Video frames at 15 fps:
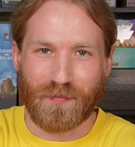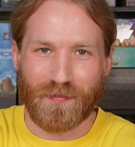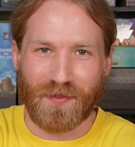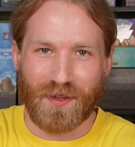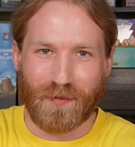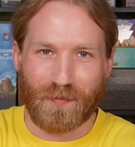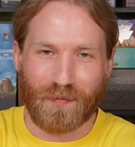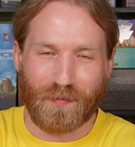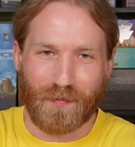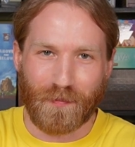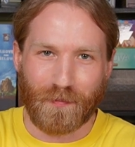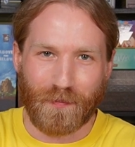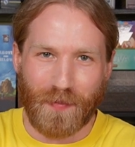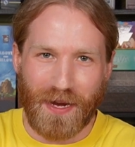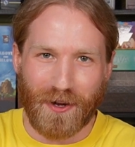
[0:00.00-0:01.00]
the
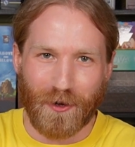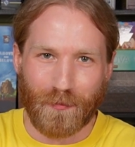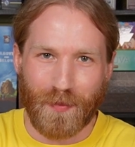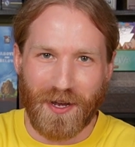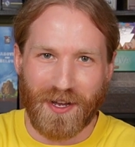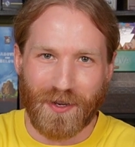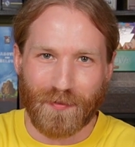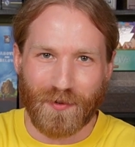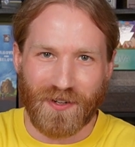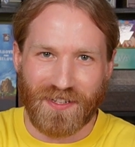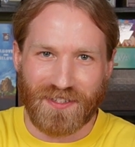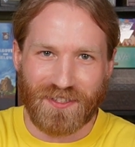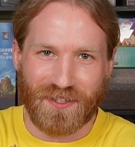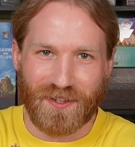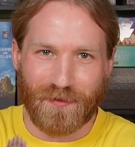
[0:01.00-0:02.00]
bear paw
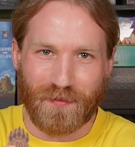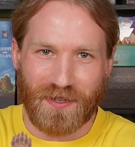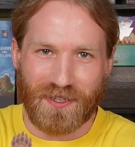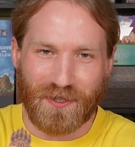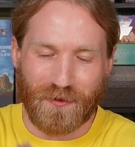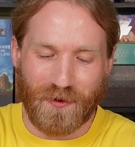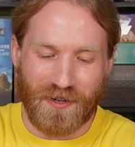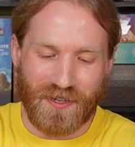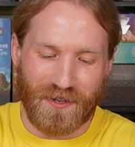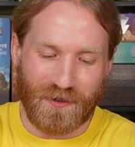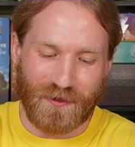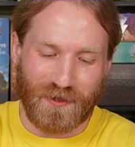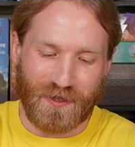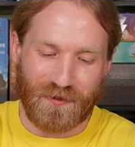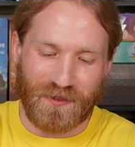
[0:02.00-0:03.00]
prints are the big 20
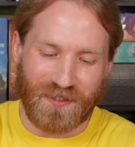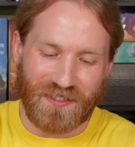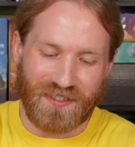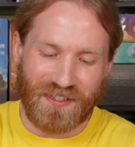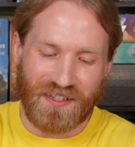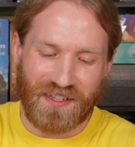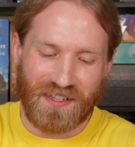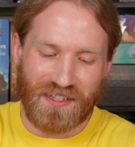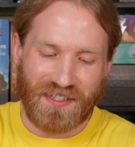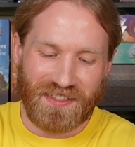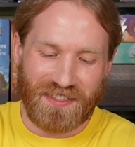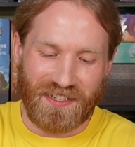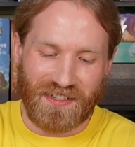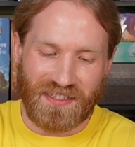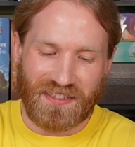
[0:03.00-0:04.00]
coin ones.
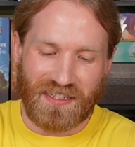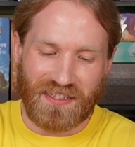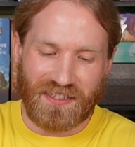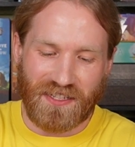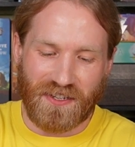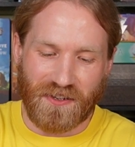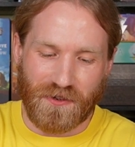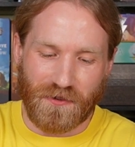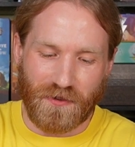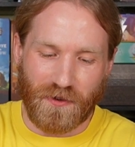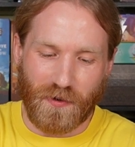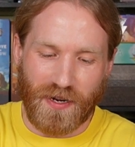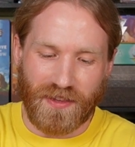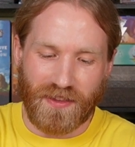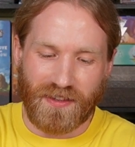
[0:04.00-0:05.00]
So it's cute the
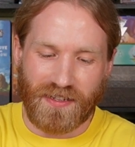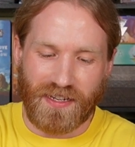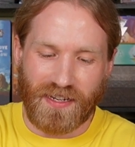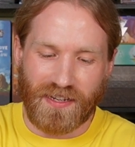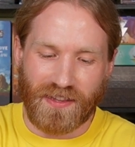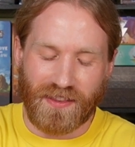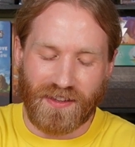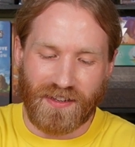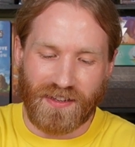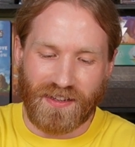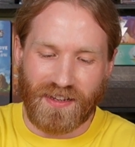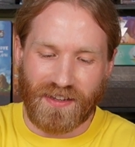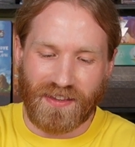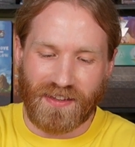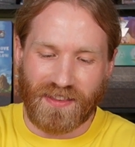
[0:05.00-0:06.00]
way that they did it.
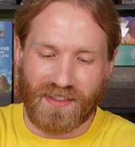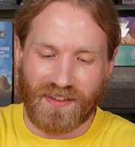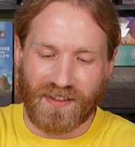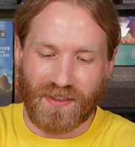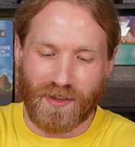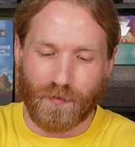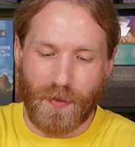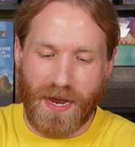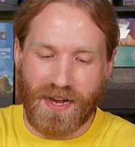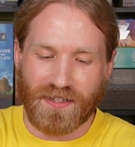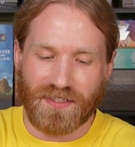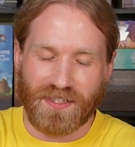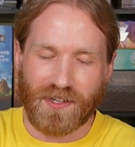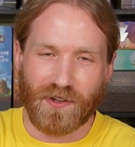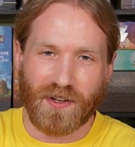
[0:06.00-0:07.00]
I think the
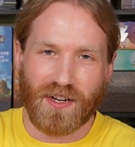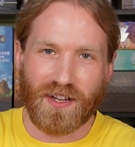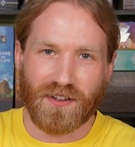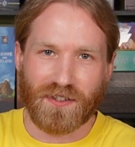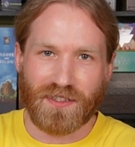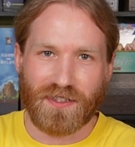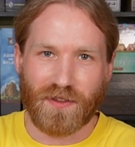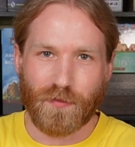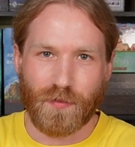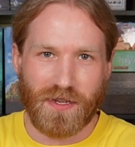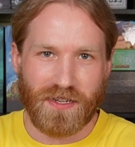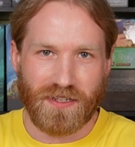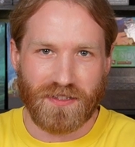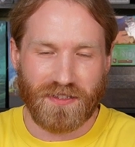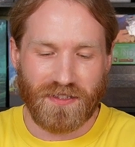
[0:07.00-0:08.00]
pastel colors of the
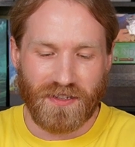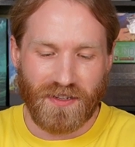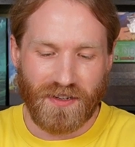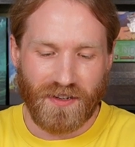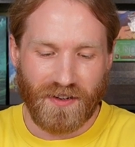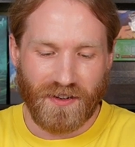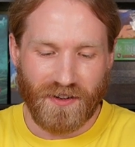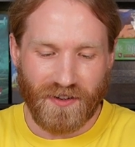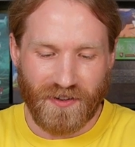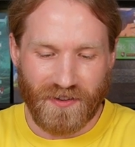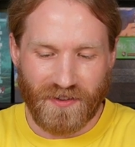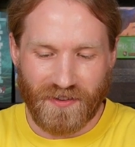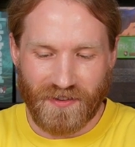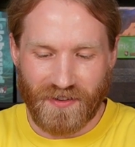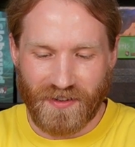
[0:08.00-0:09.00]
bees
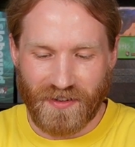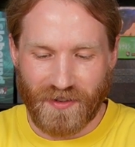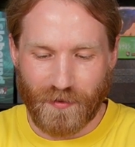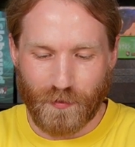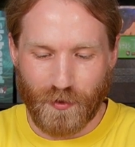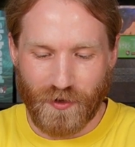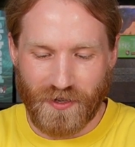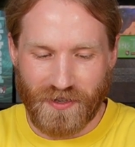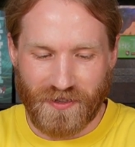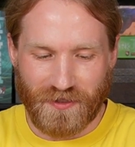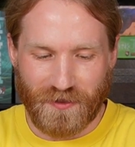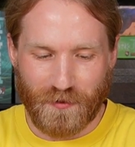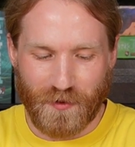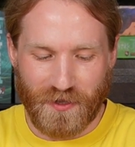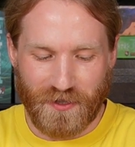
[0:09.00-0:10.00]
are pretty
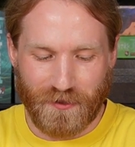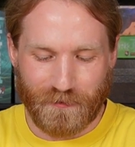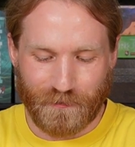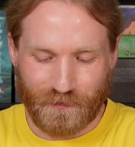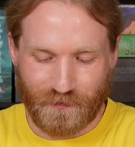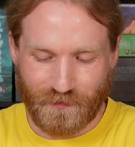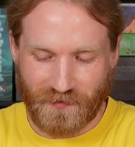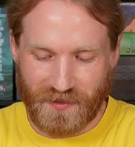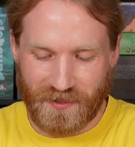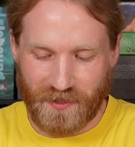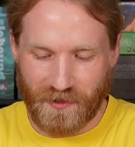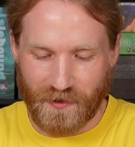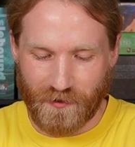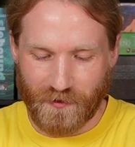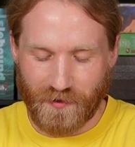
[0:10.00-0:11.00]
as well.
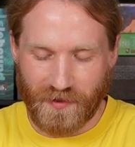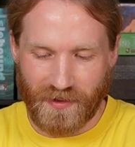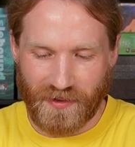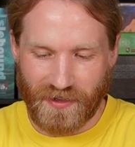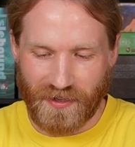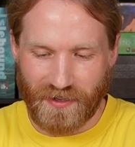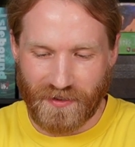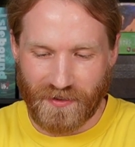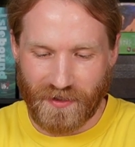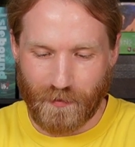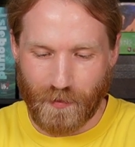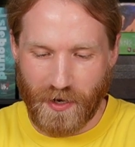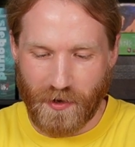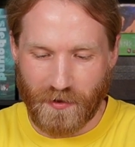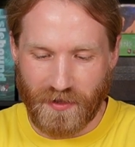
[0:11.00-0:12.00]
So again,
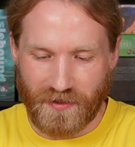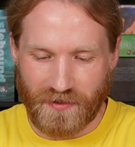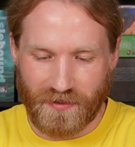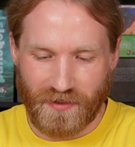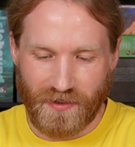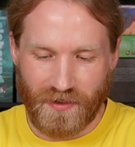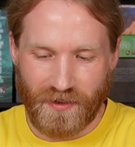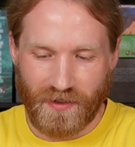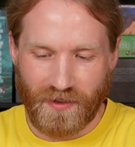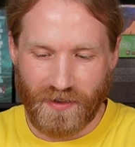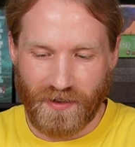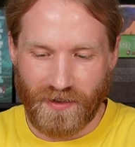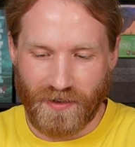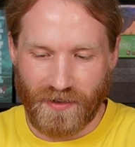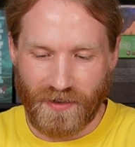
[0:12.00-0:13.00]
components
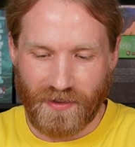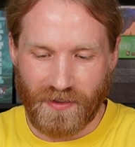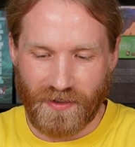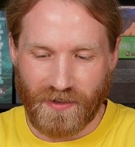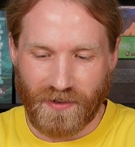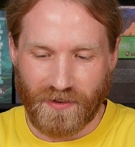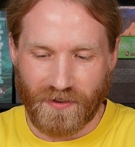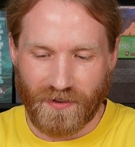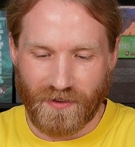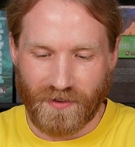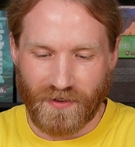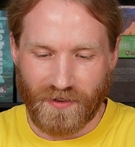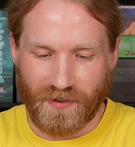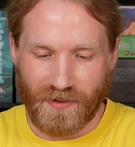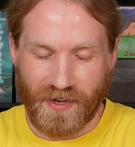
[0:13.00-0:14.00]
I think
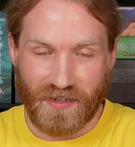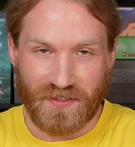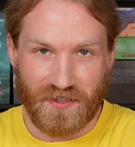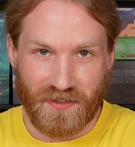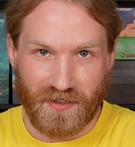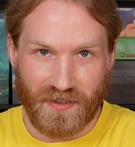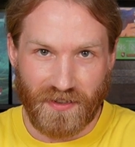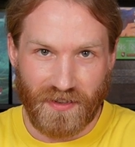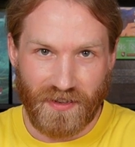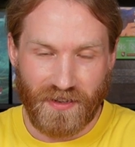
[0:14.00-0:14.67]
are excellent.